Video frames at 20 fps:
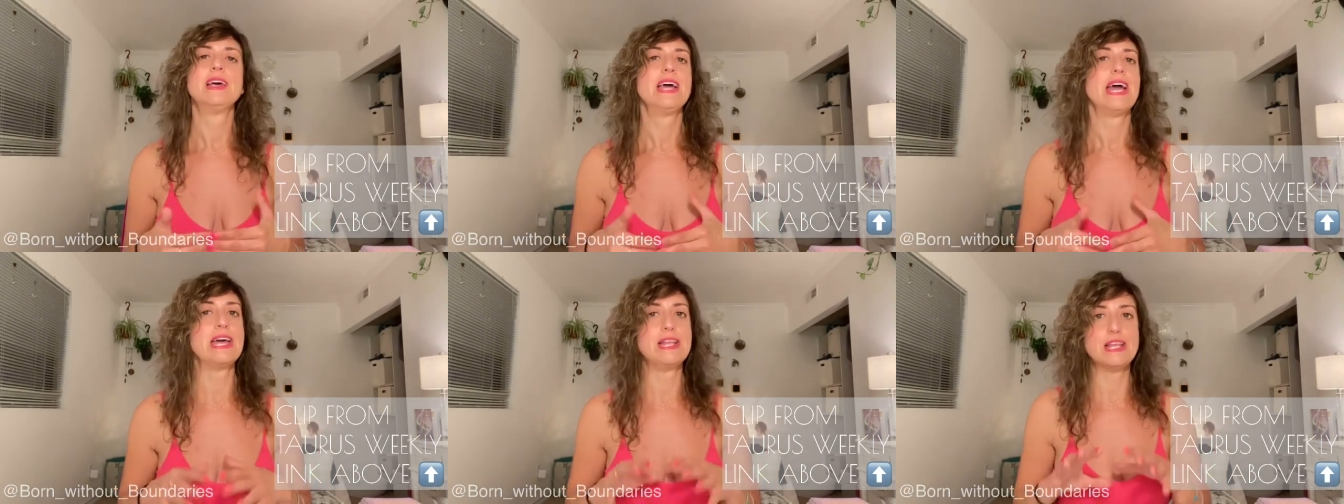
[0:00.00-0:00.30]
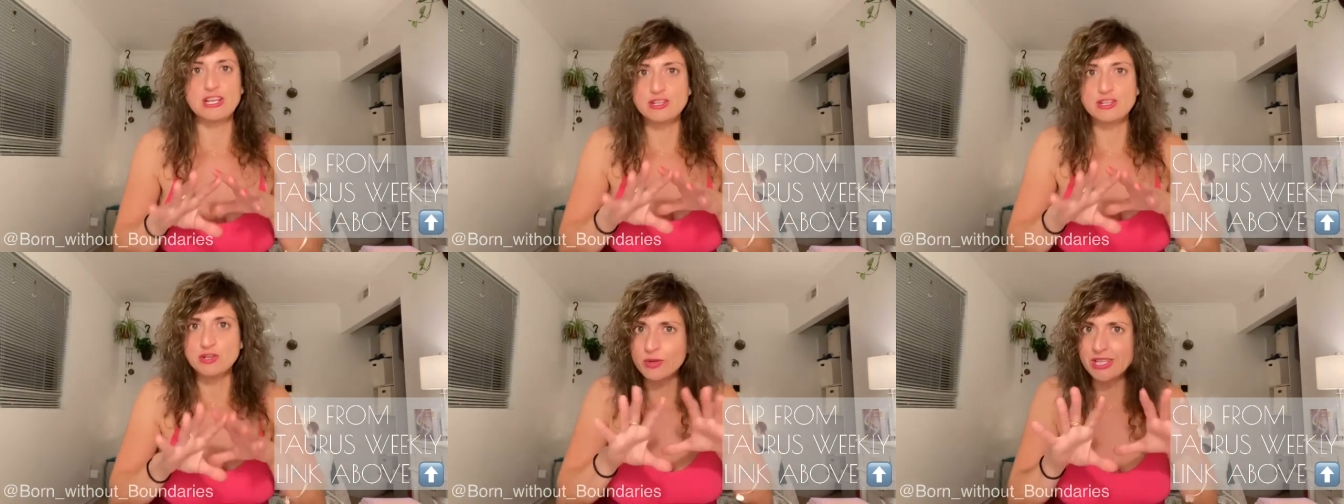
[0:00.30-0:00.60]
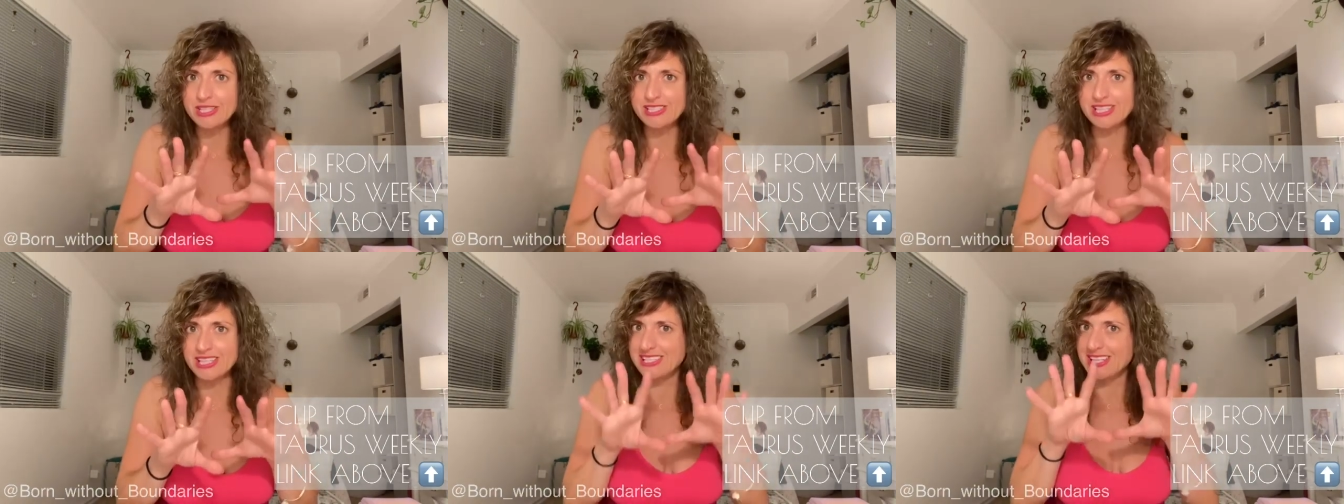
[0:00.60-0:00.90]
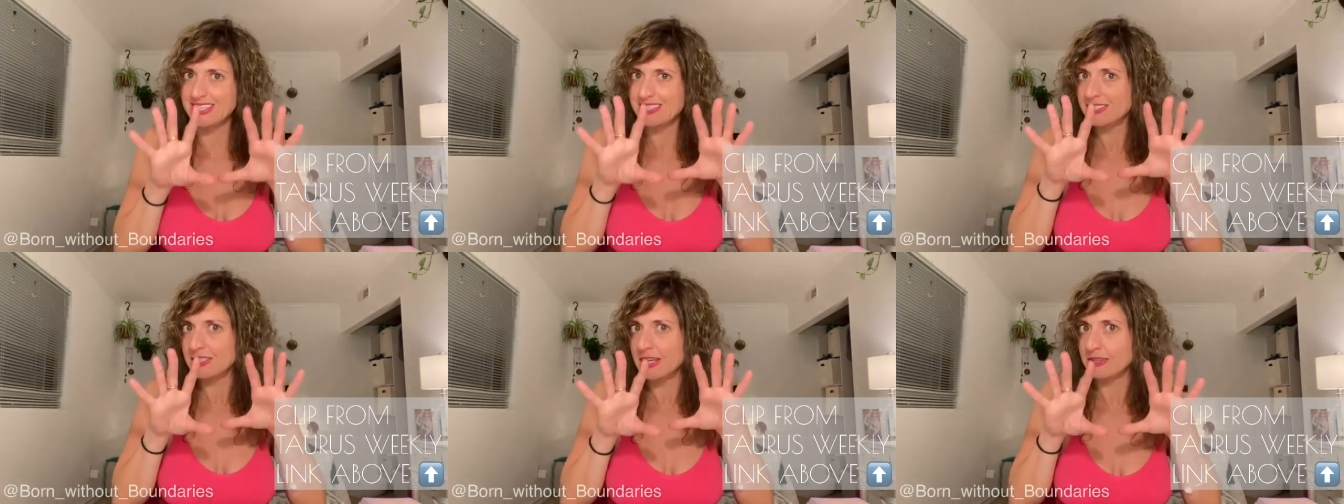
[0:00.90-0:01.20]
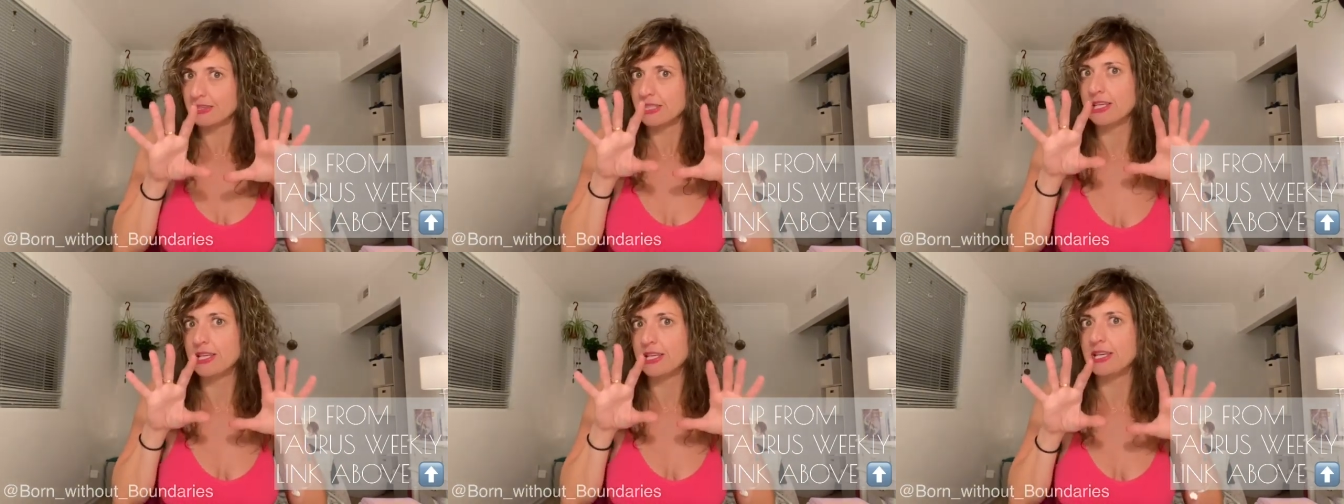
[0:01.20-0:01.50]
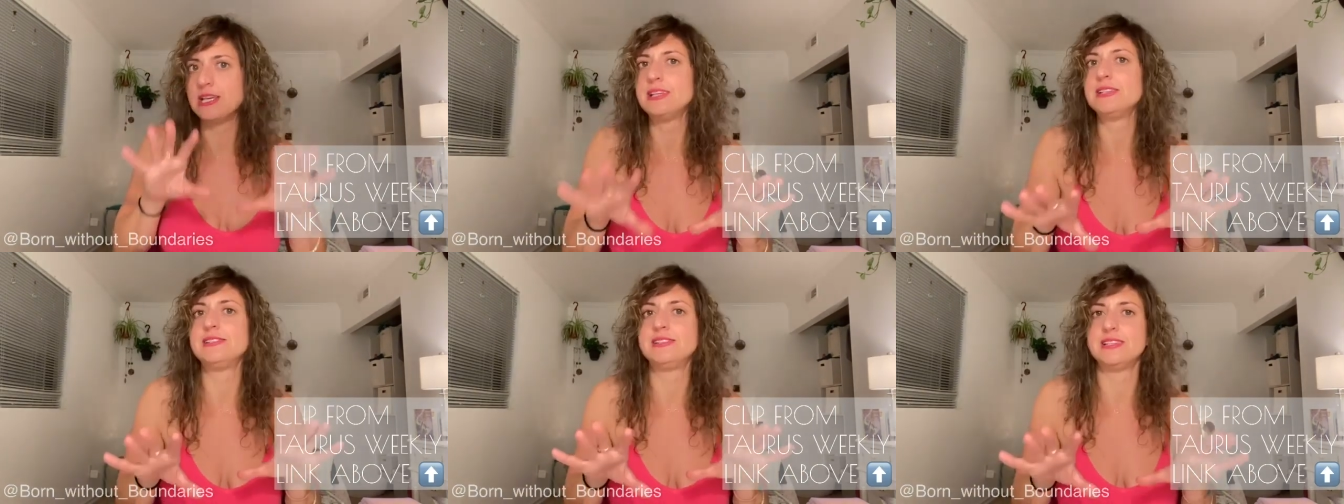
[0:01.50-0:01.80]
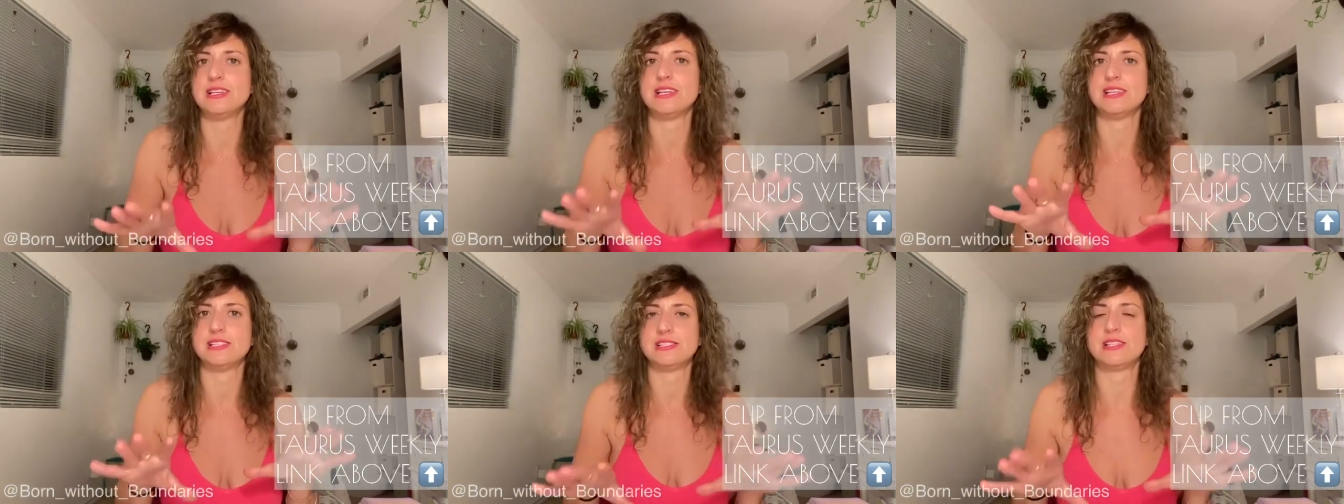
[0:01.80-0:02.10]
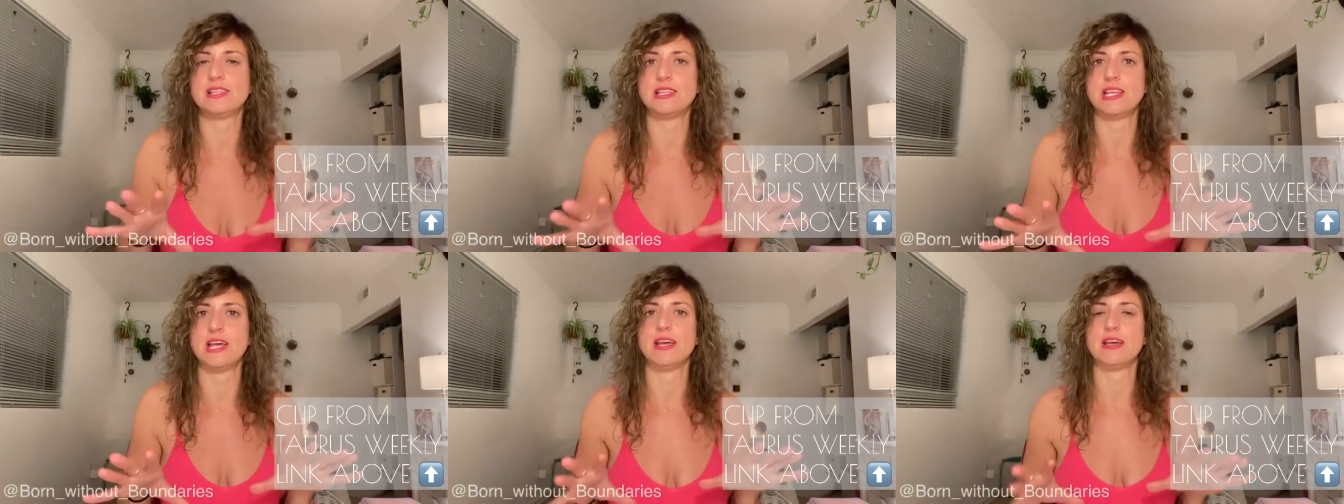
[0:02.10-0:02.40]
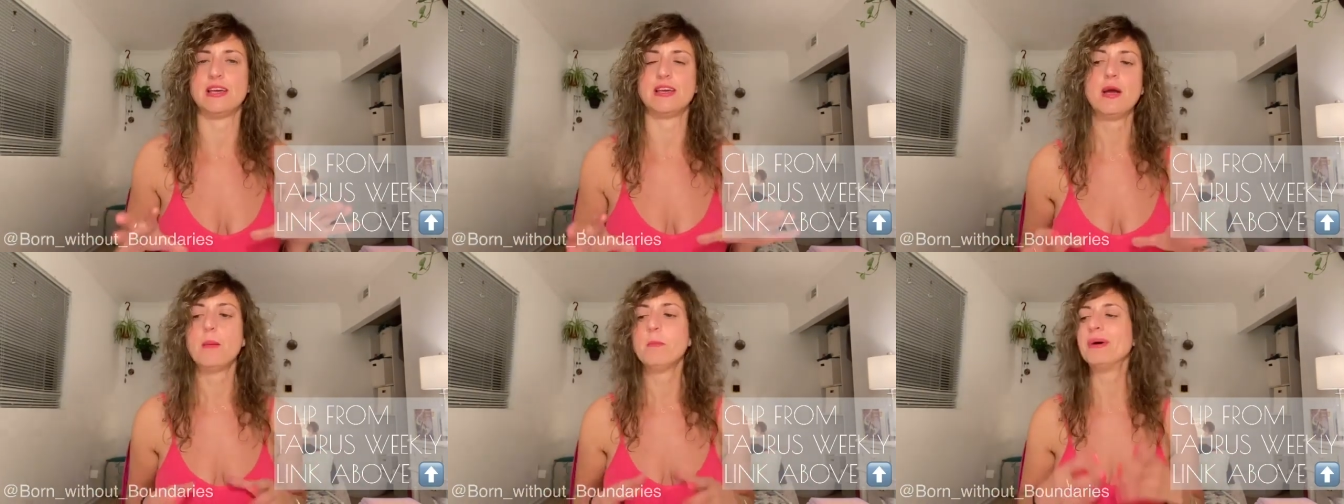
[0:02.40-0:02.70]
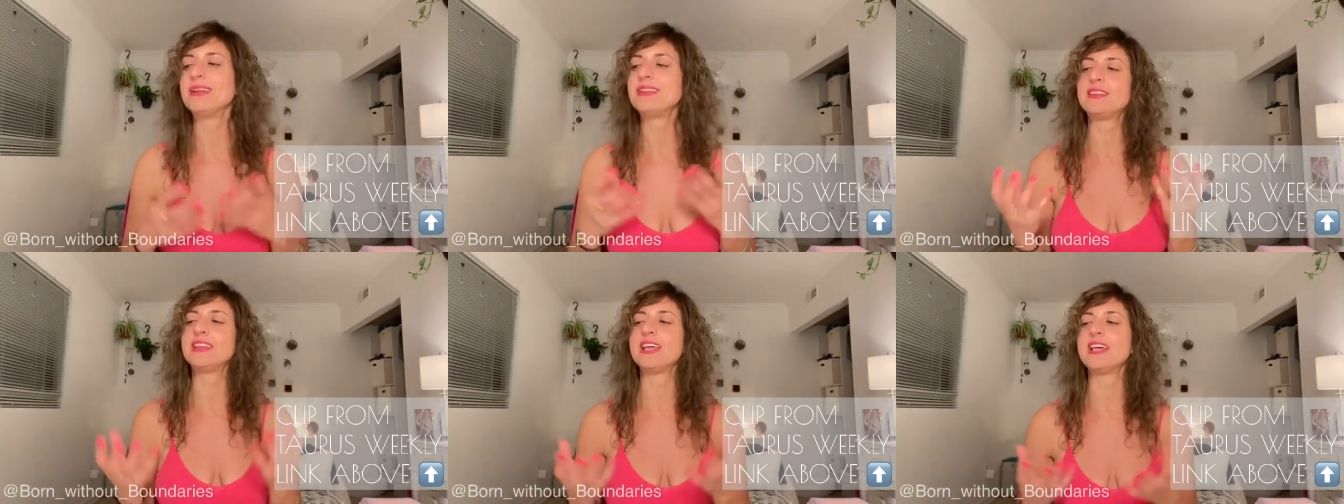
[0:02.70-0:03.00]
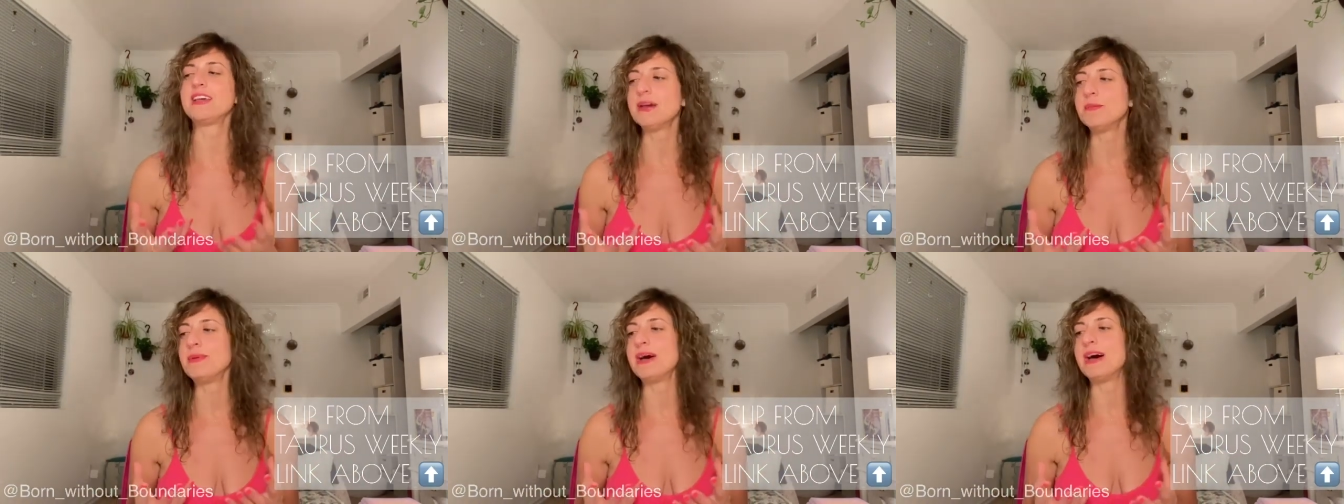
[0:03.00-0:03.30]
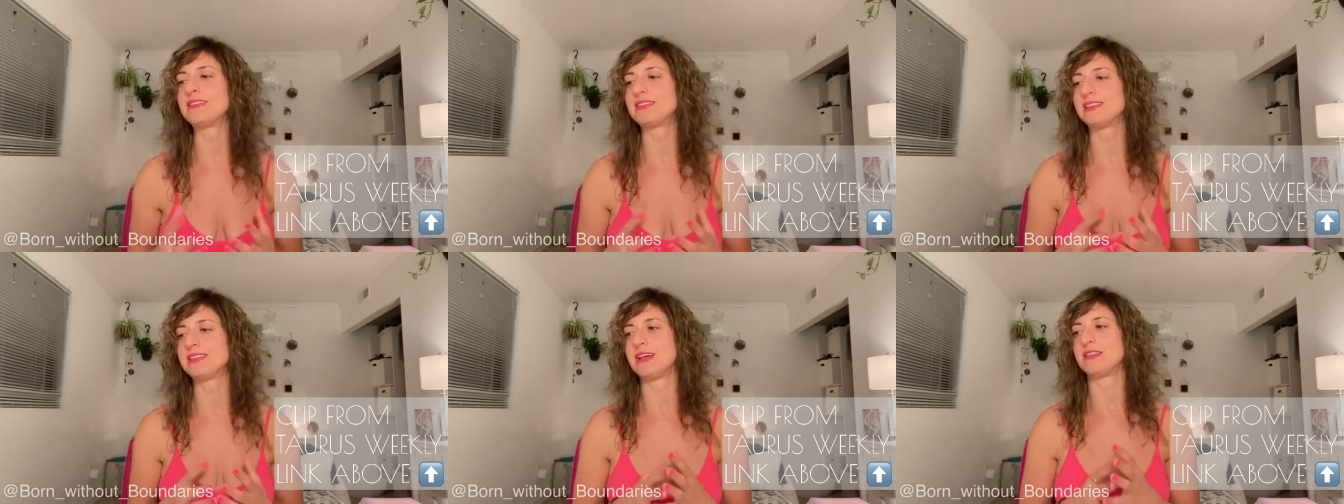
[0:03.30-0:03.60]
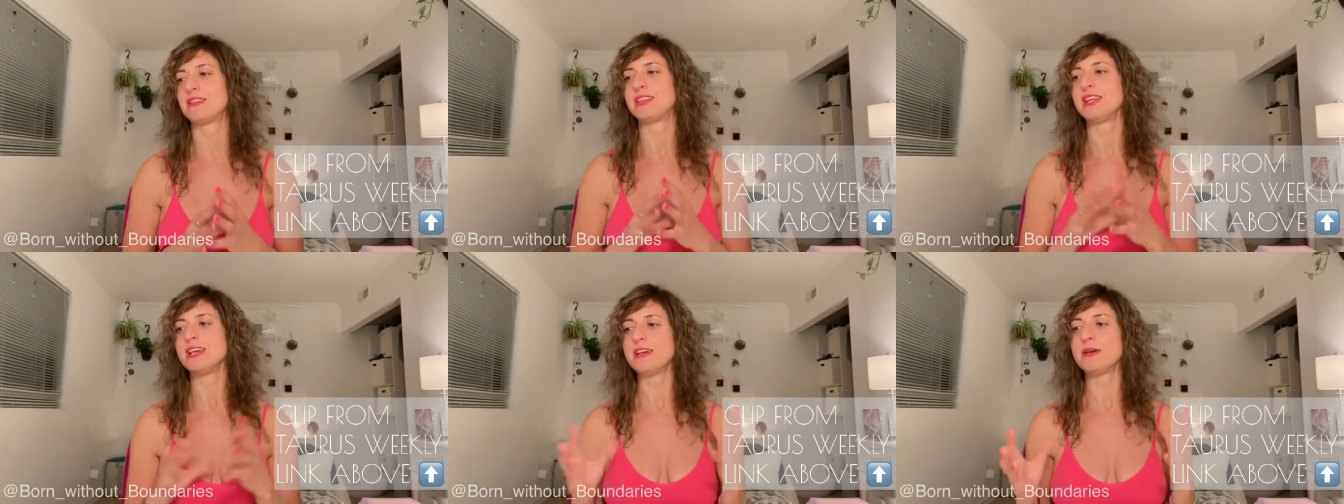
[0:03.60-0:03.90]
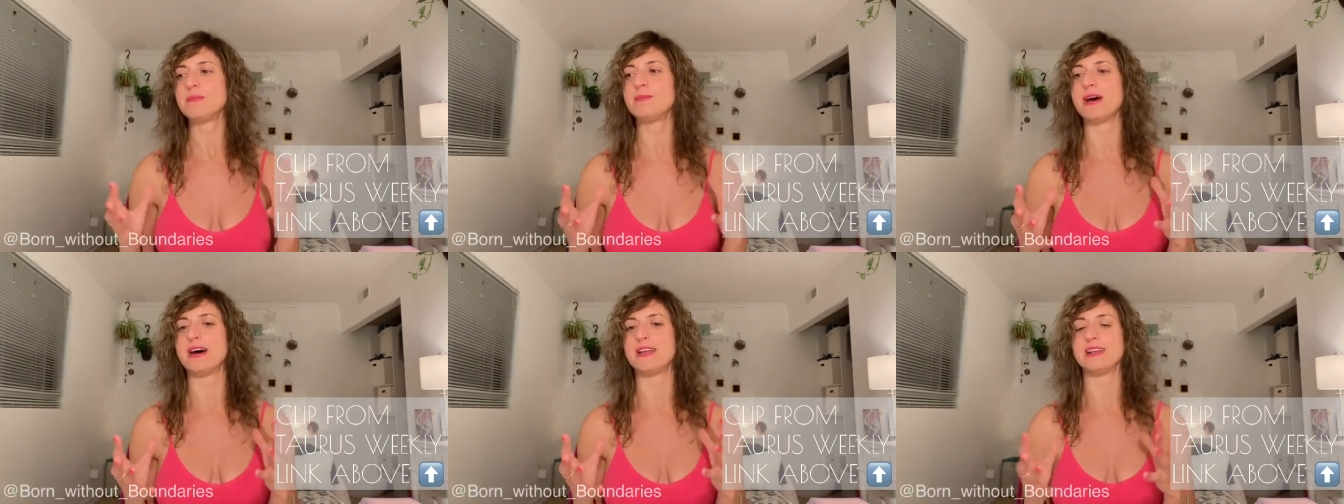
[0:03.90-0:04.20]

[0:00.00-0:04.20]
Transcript: And I know that, that that's not the easiest thing, but think about that. Think about